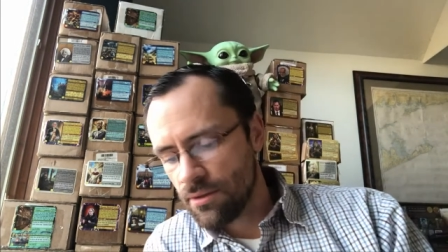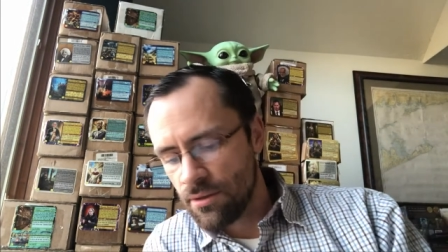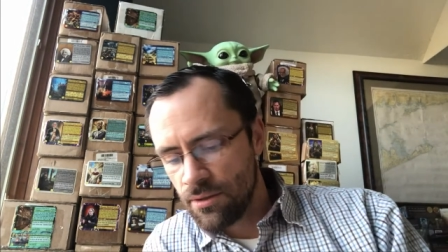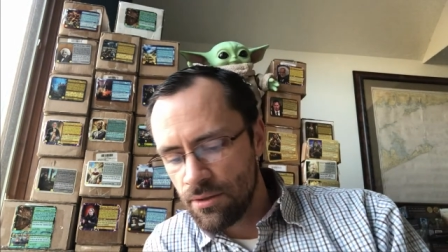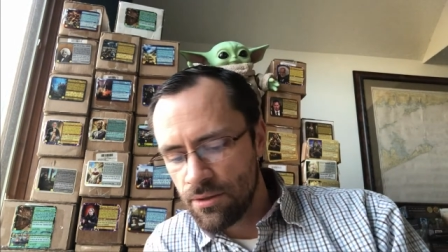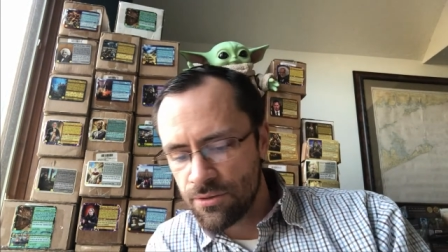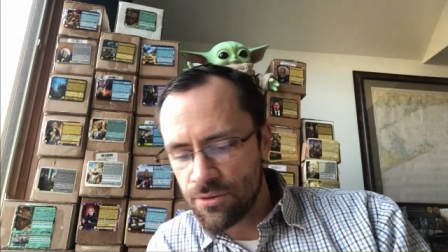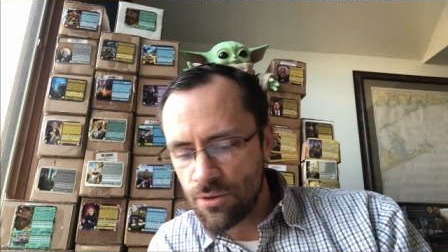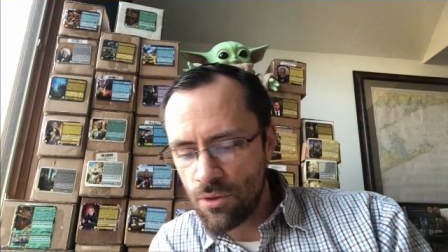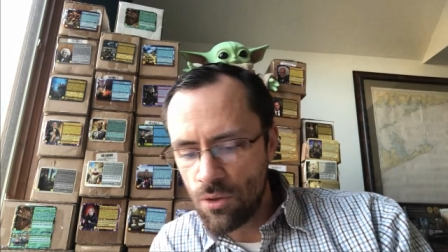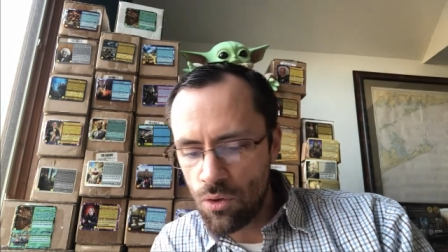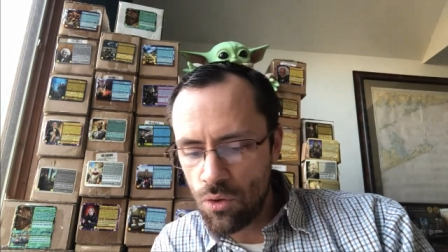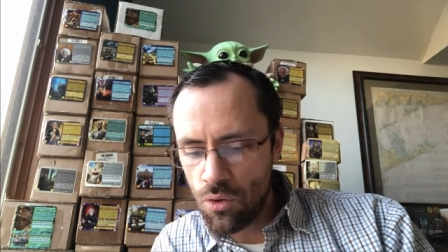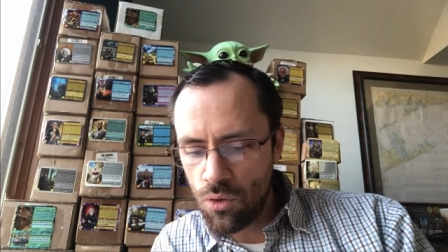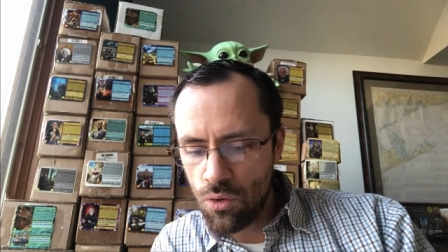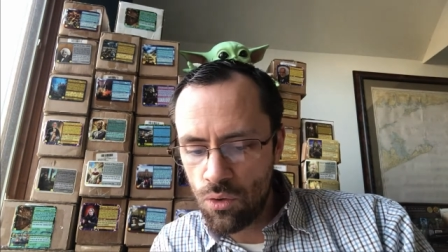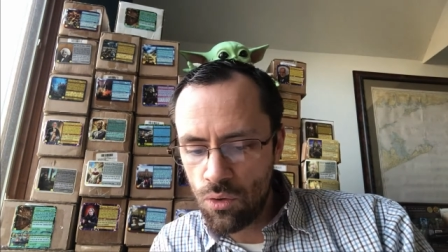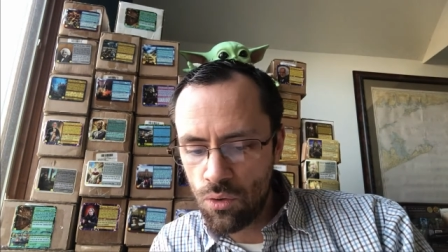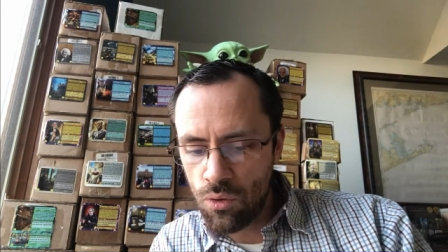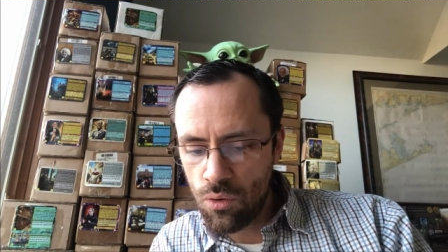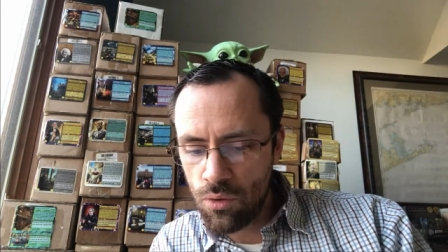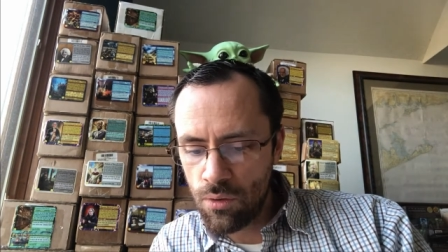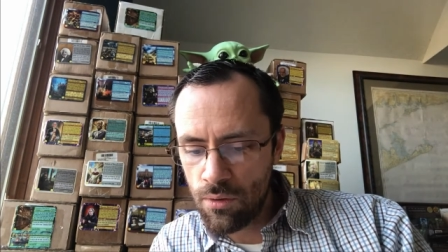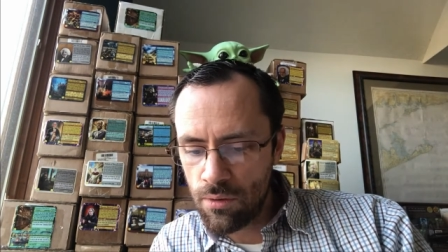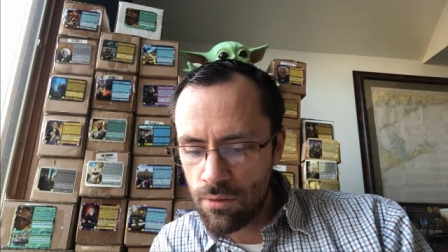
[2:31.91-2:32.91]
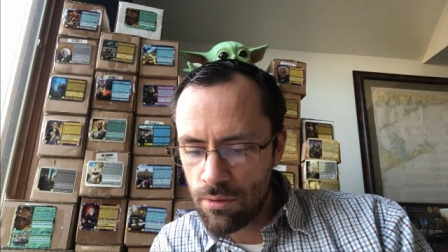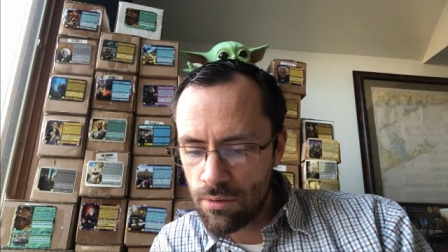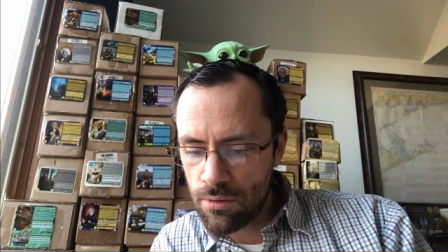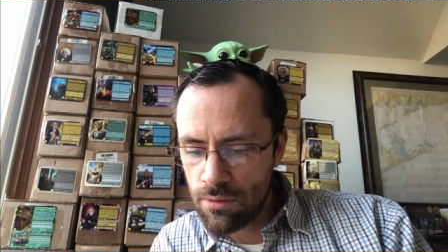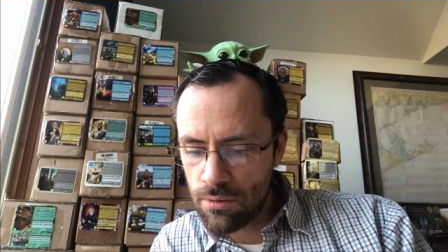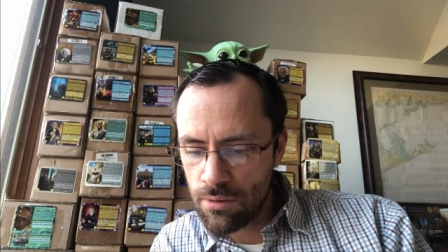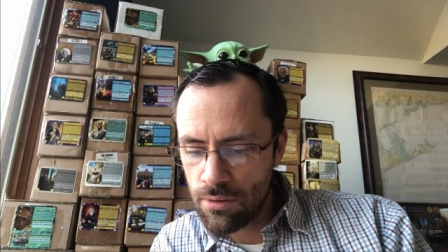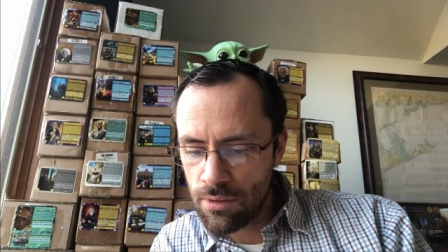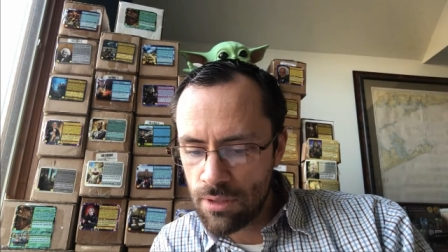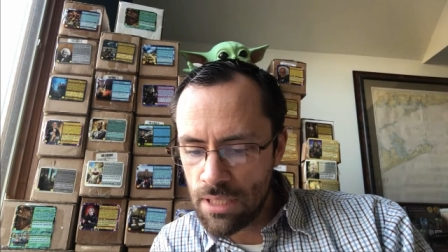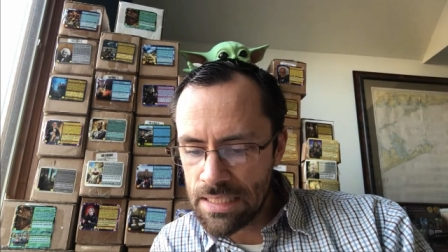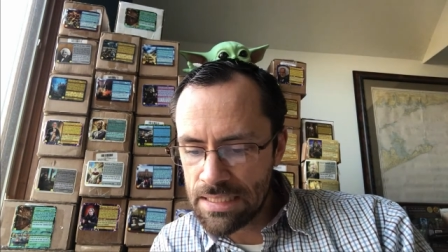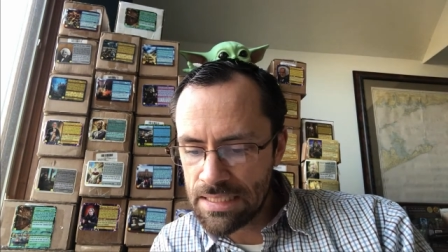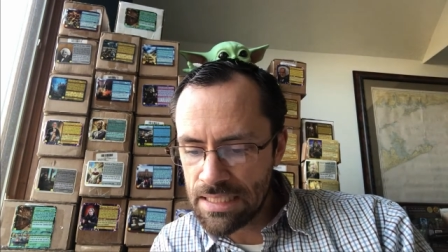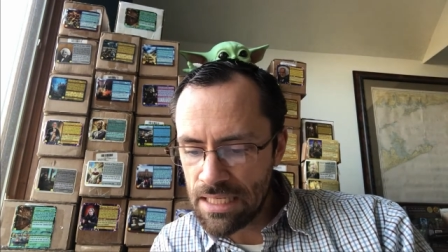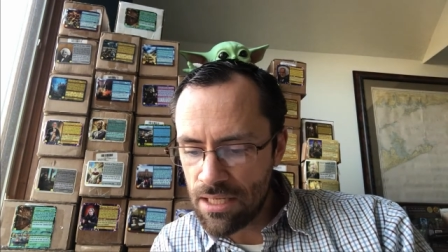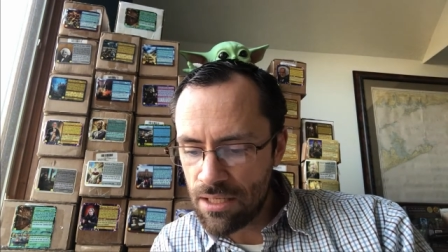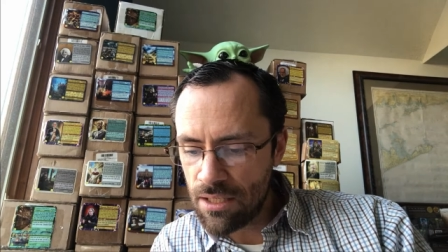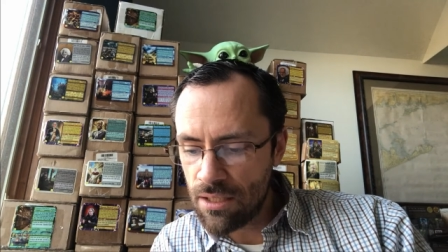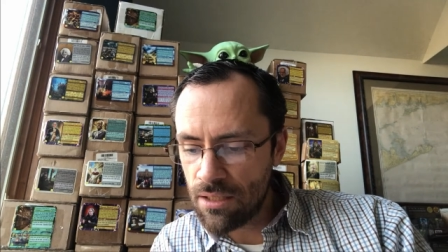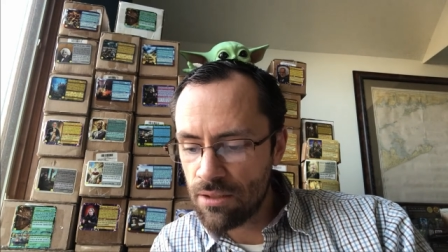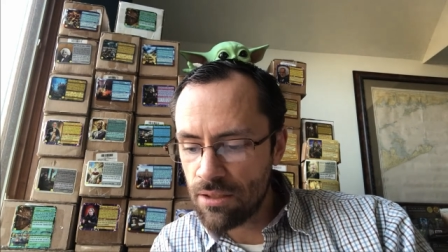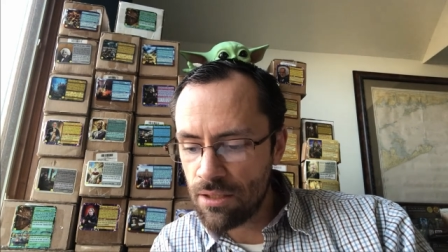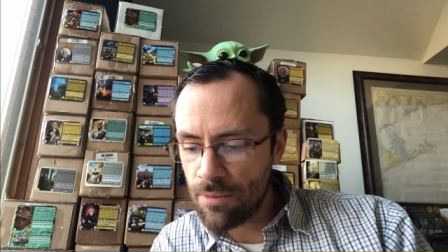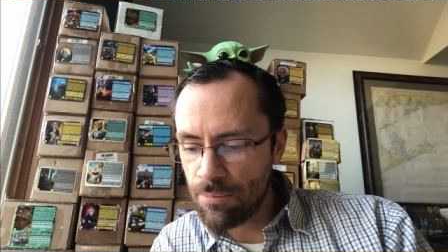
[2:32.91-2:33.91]
So, let's
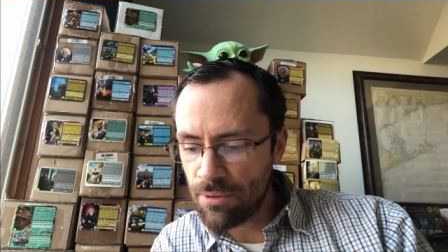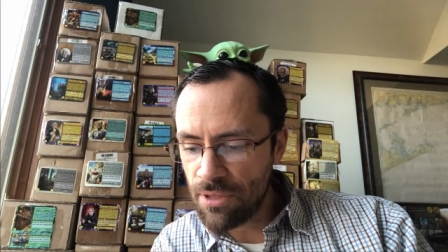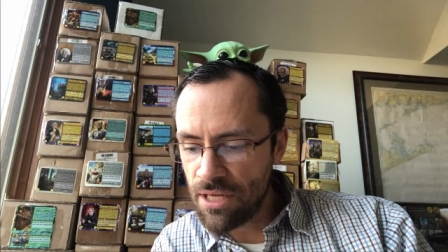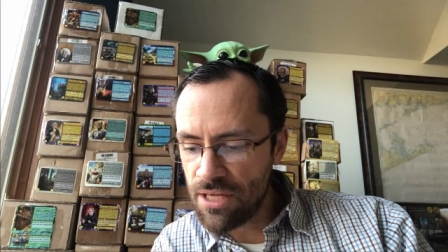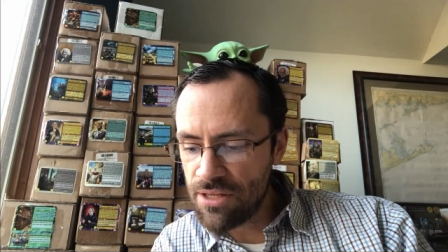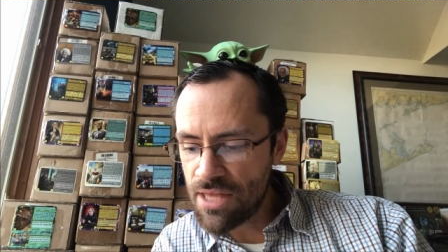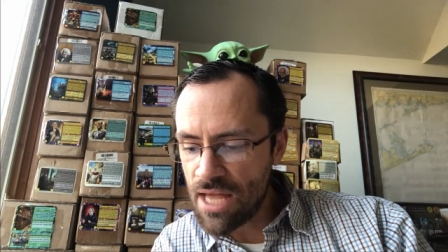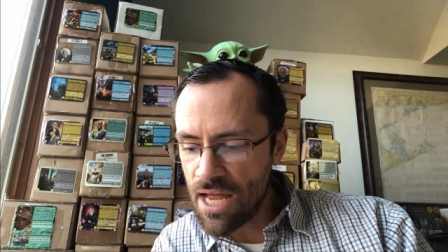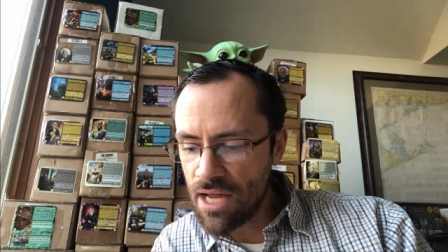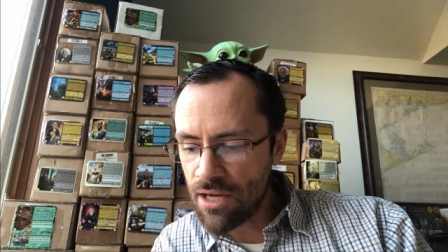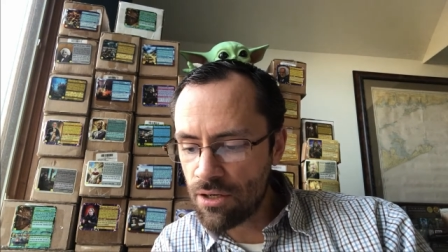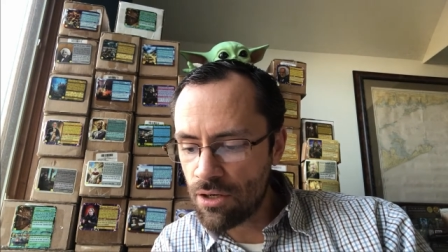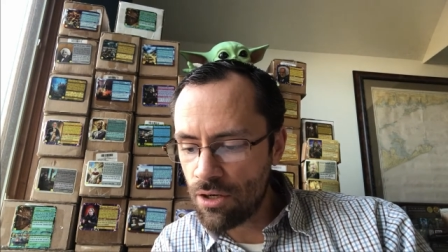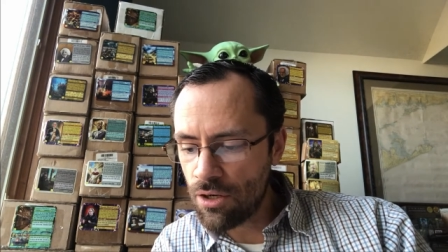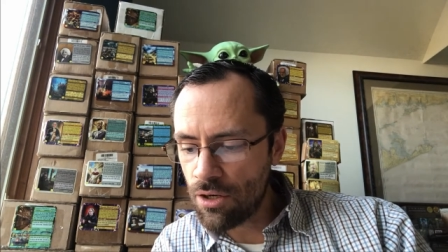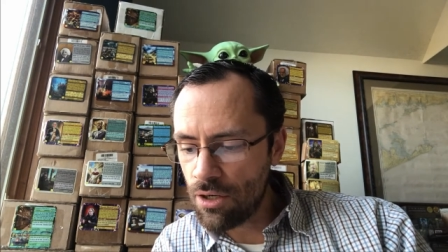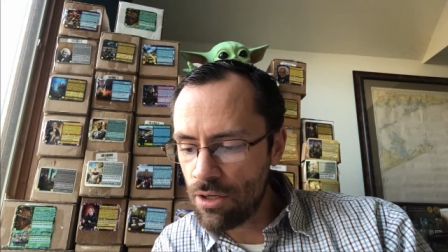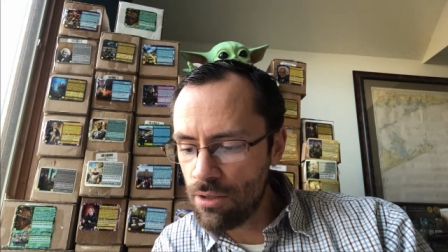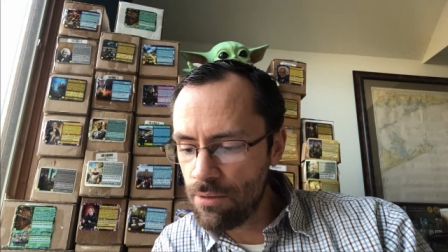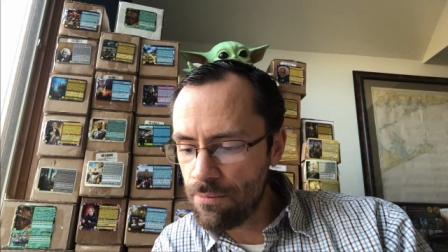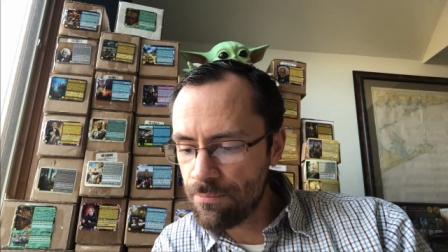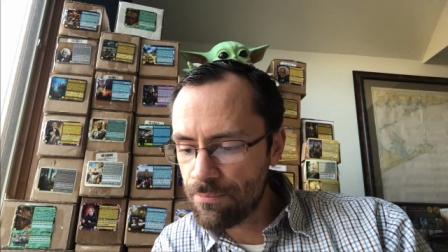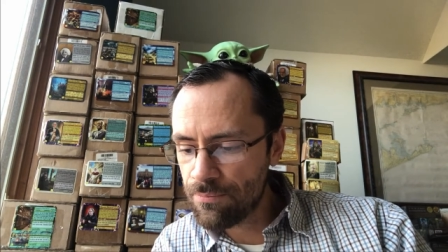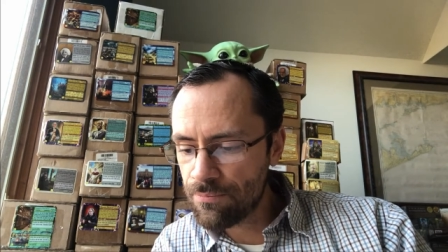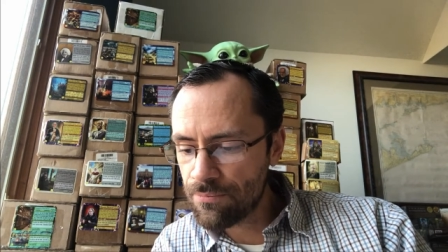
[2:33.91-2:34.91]
see. You played that card,